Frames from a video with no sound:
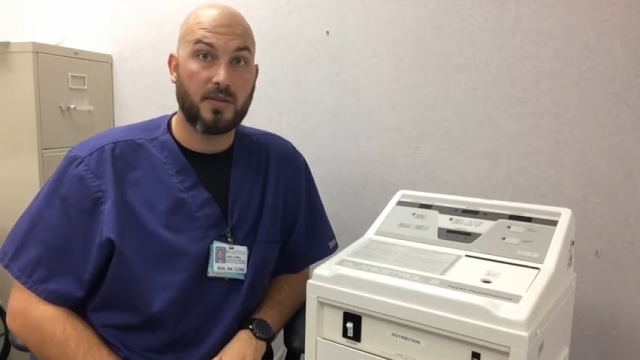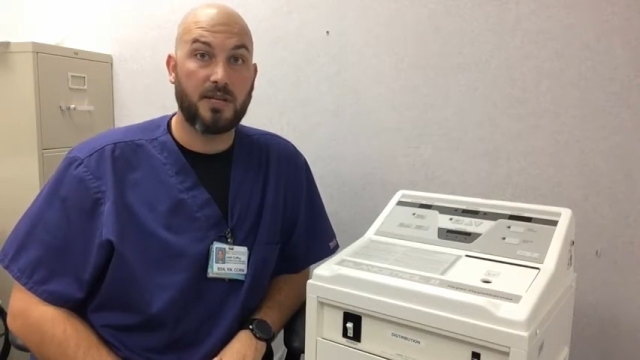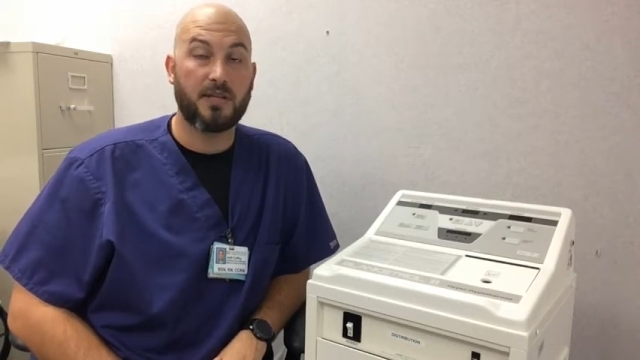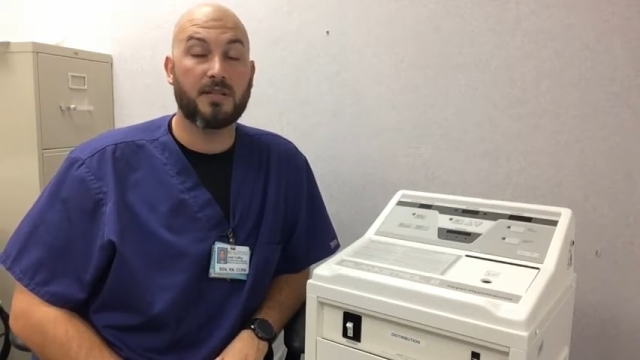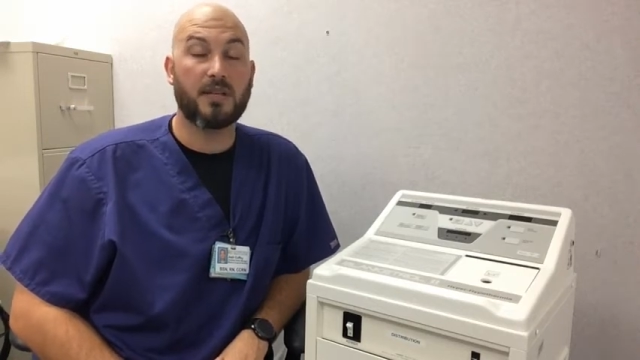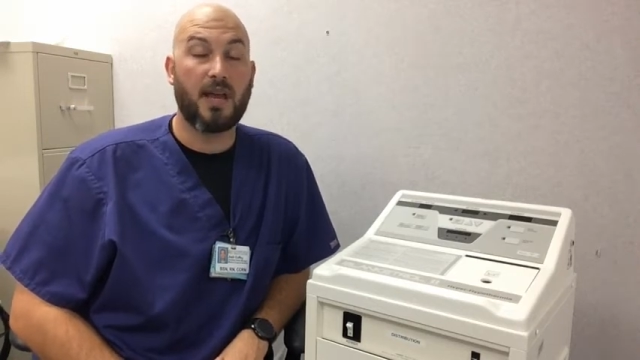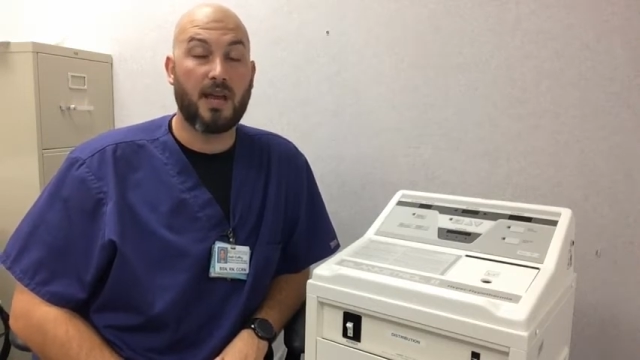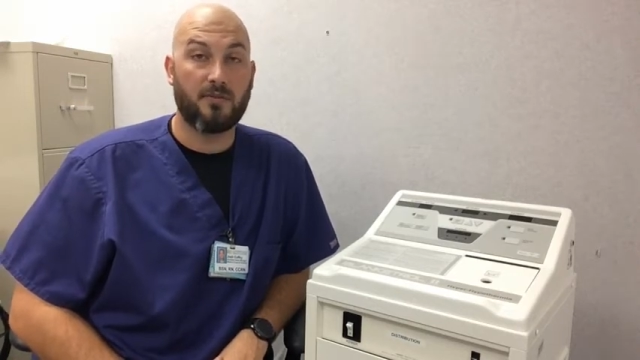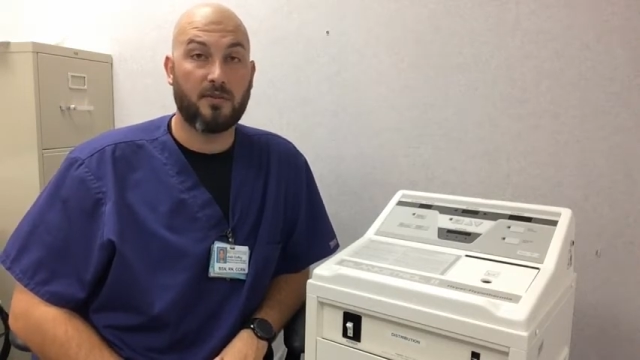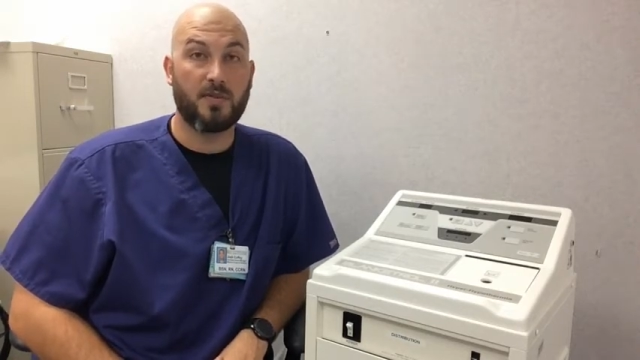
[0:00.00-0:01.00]
It is
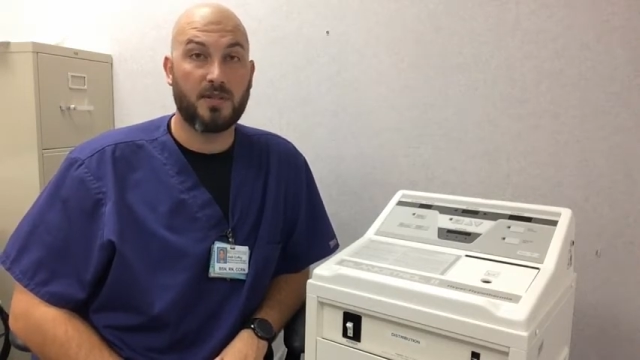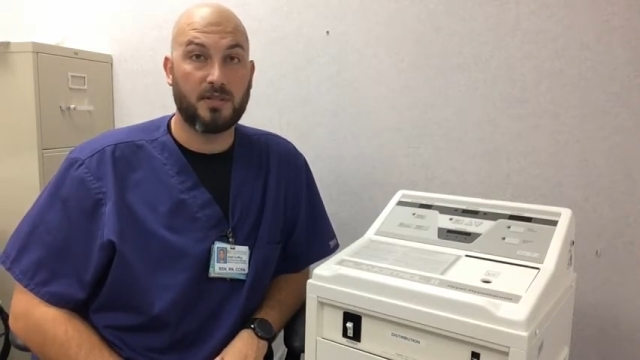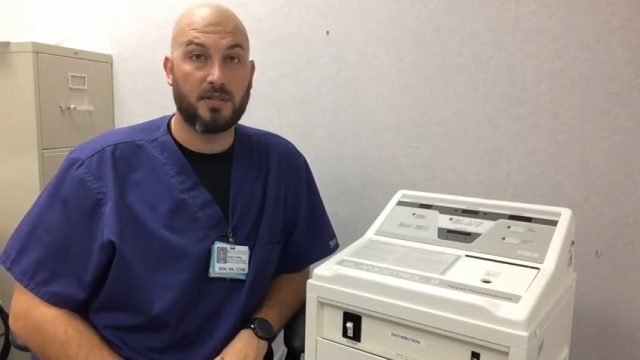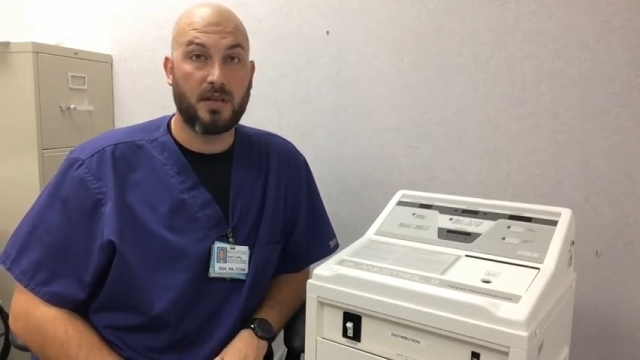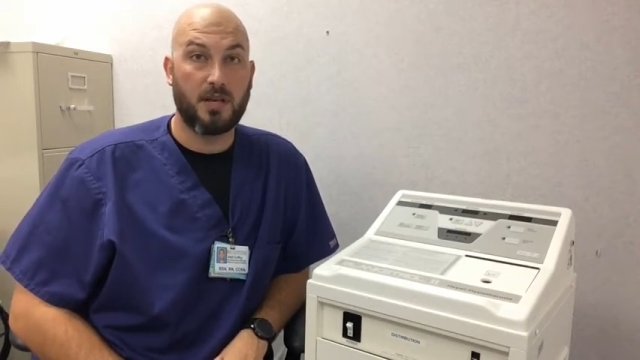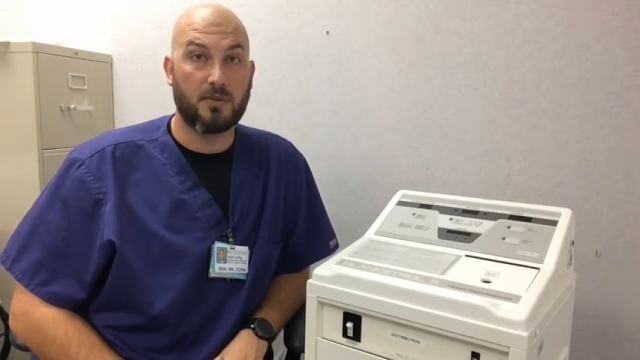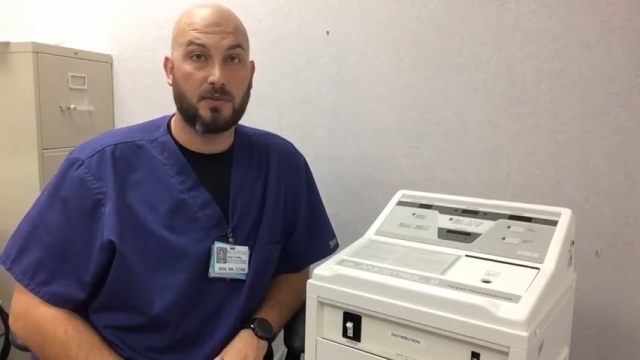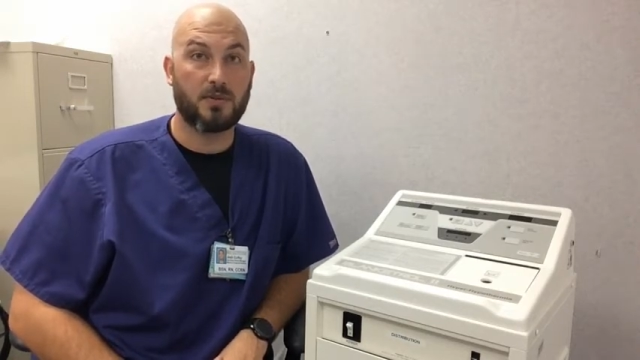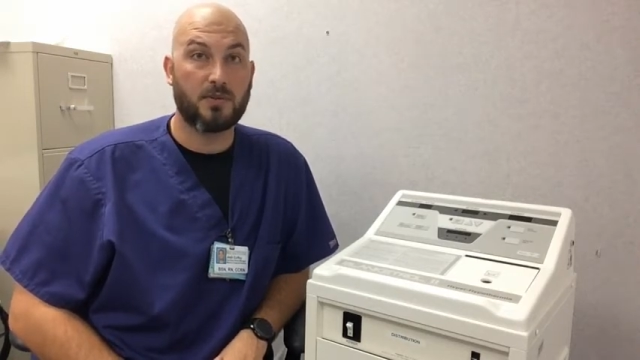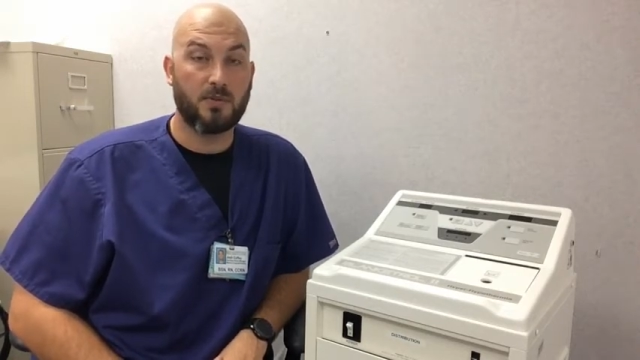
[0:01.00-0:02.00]
after business
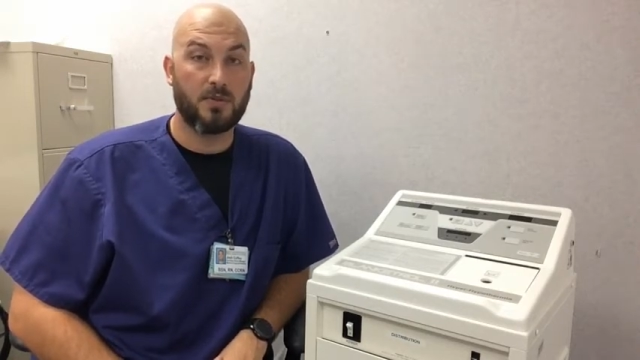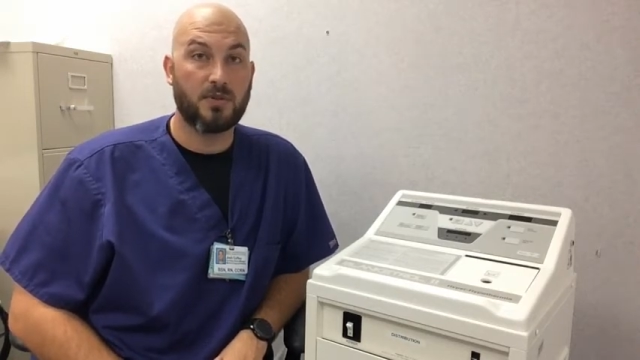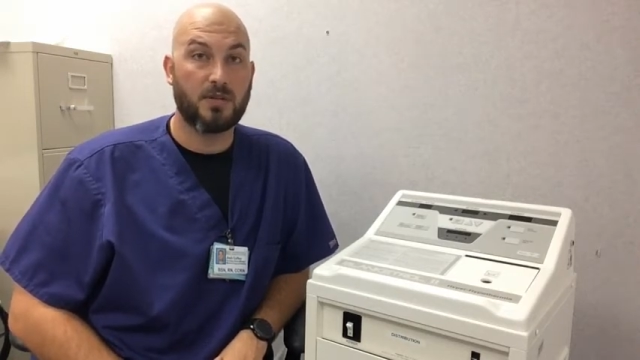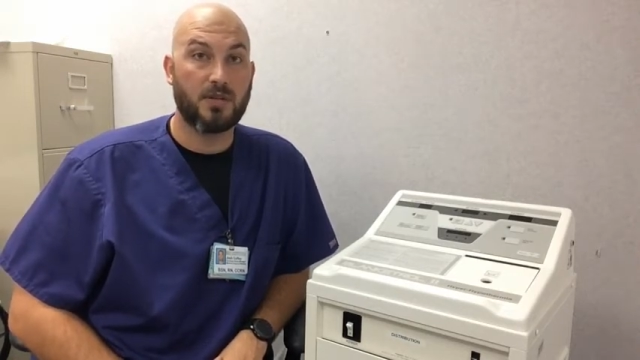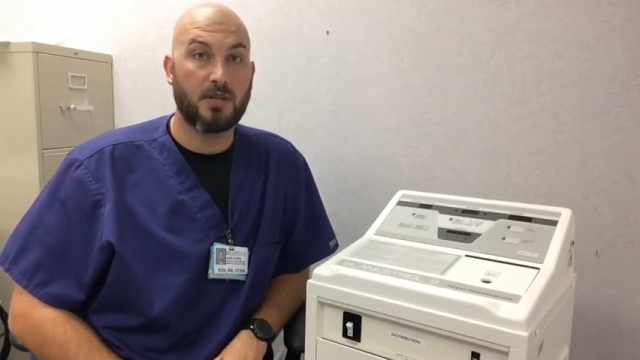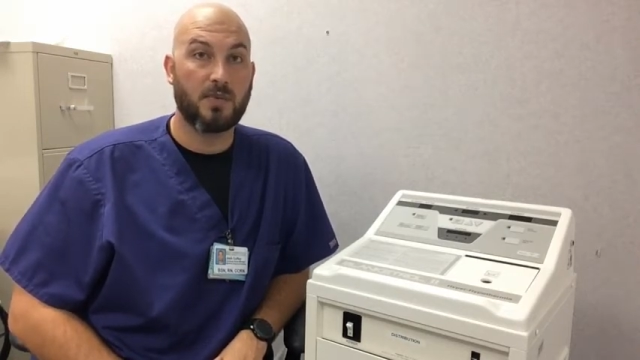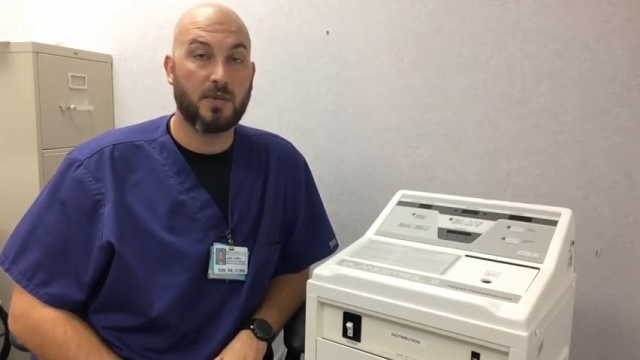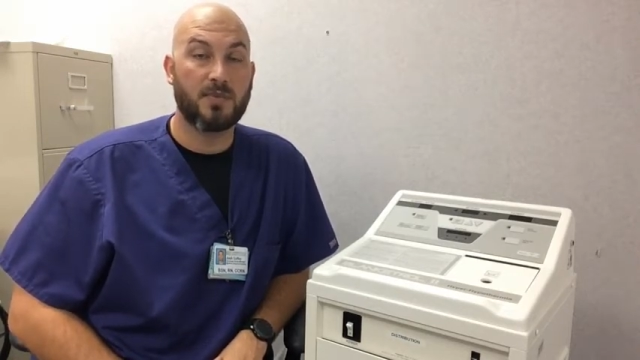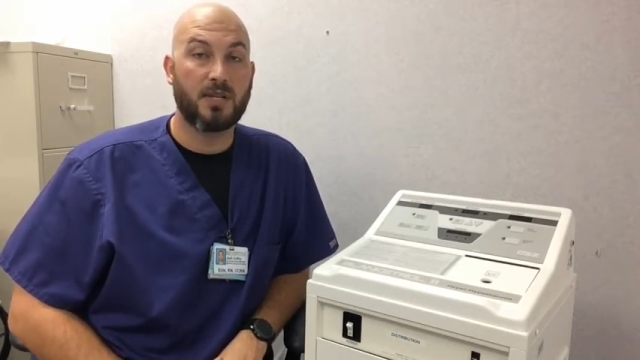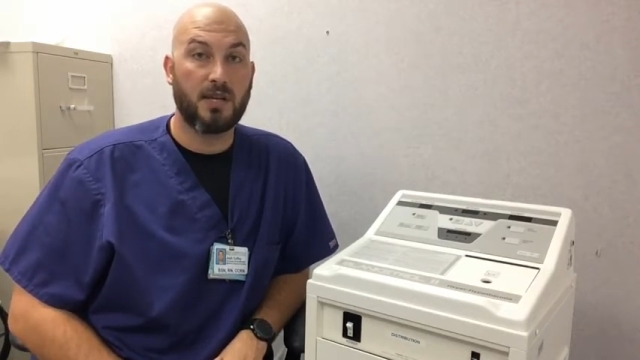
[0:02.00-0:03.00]
hours, the machine can
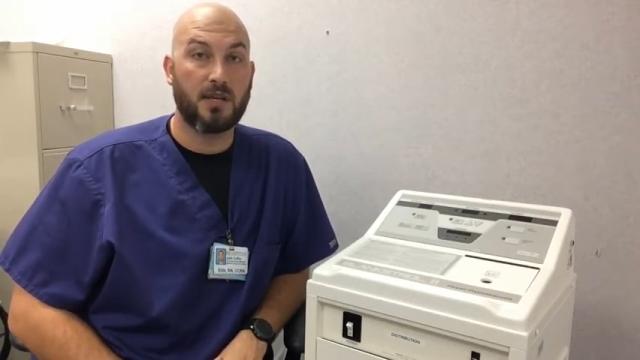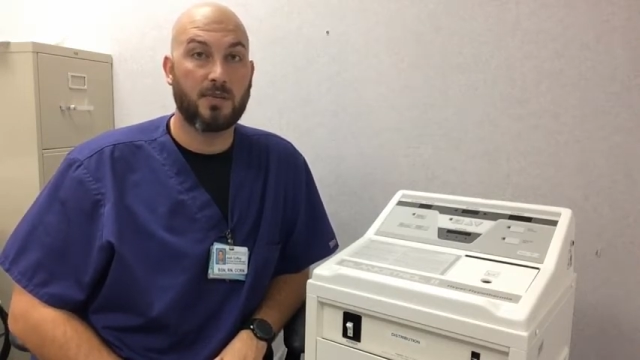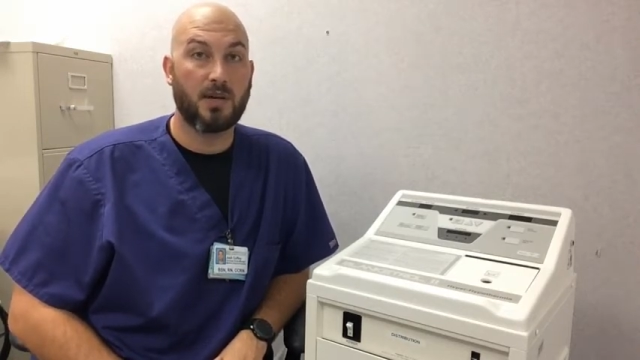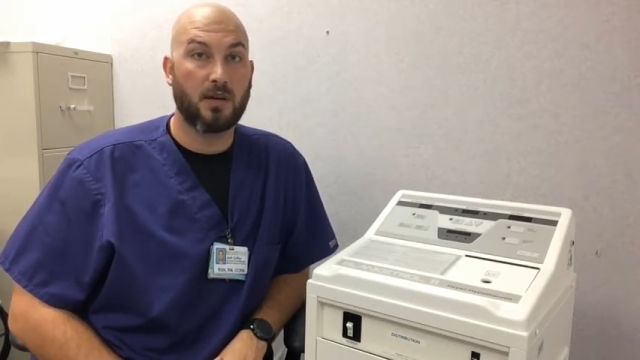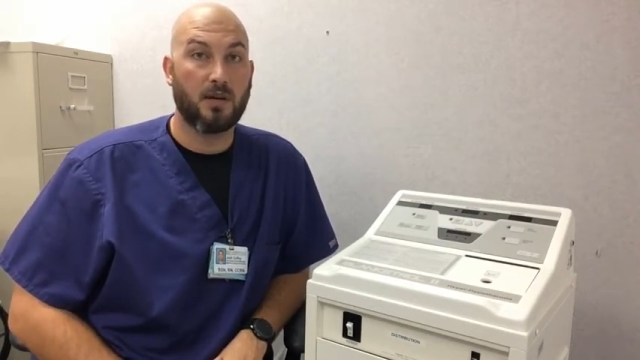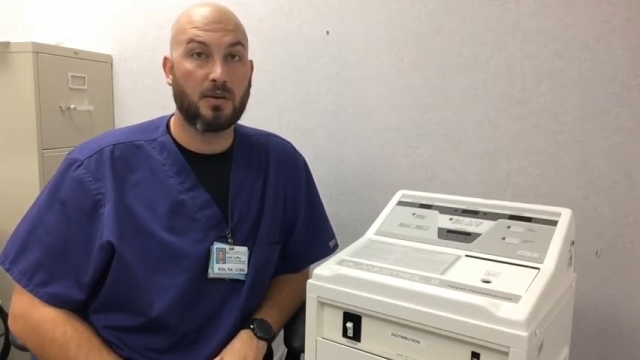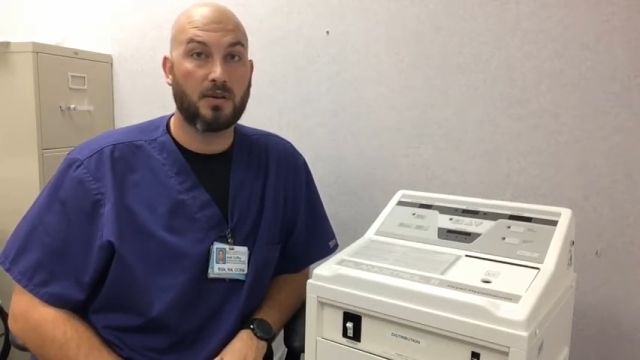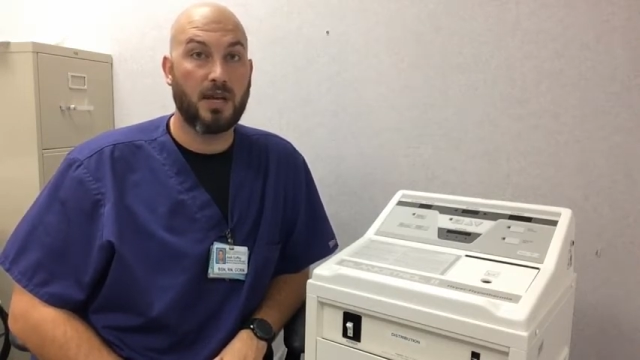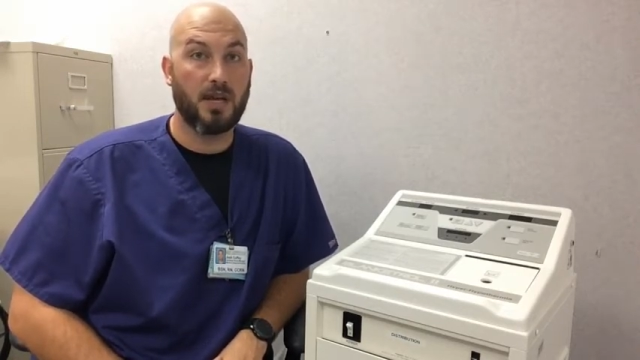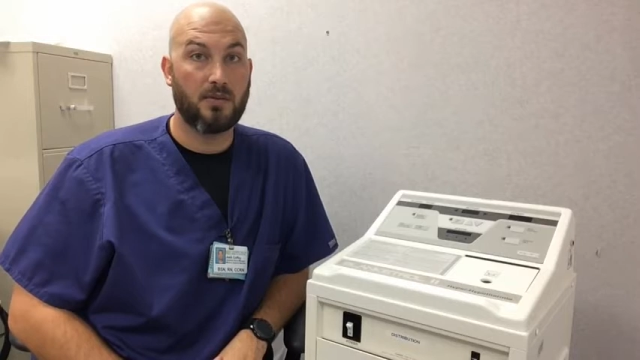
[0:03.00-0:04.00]
be obtained by
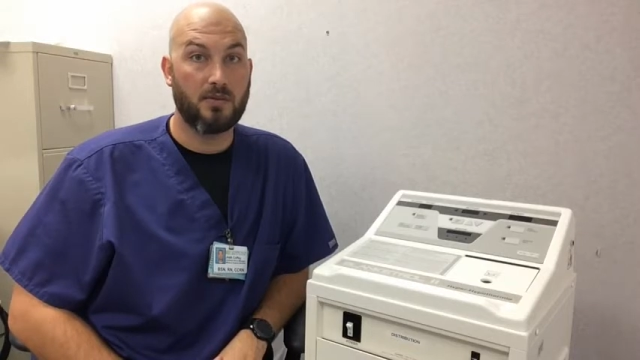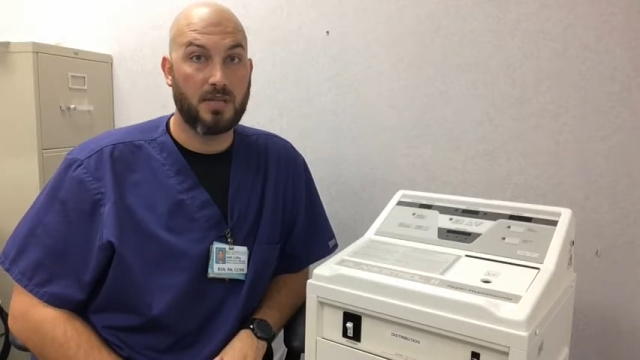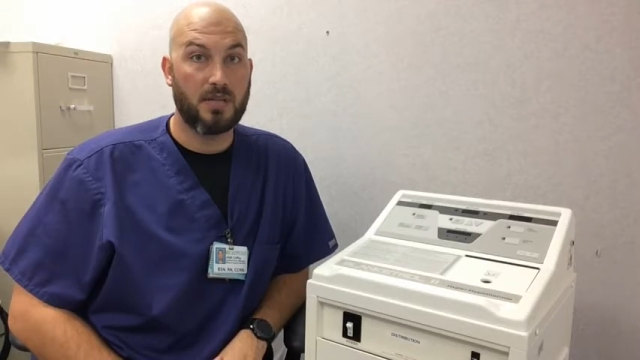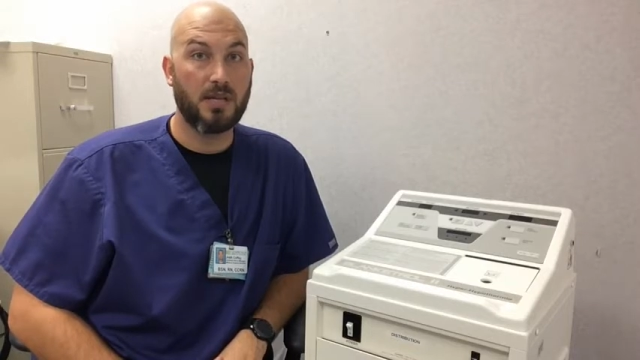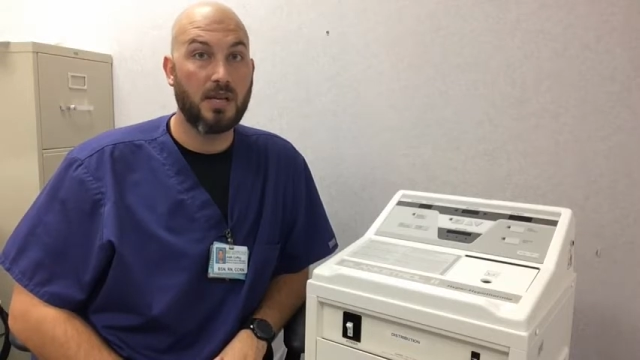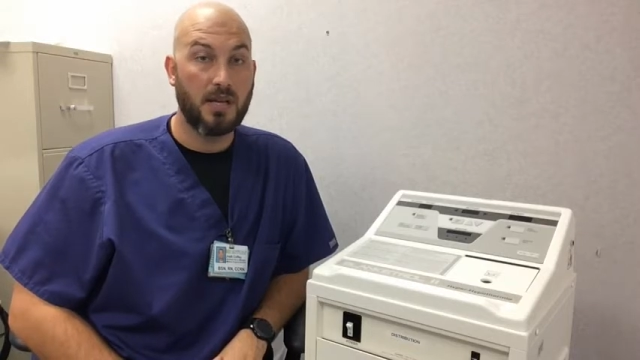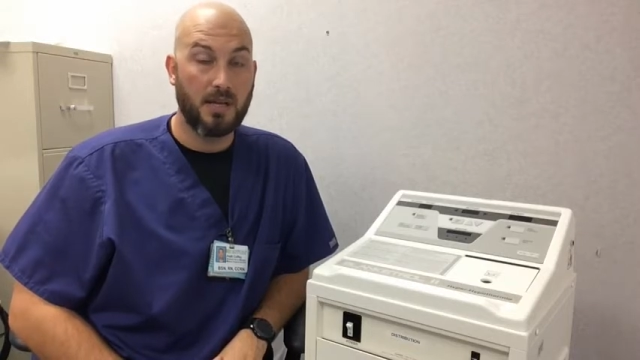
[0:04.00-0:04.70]
calling the AOD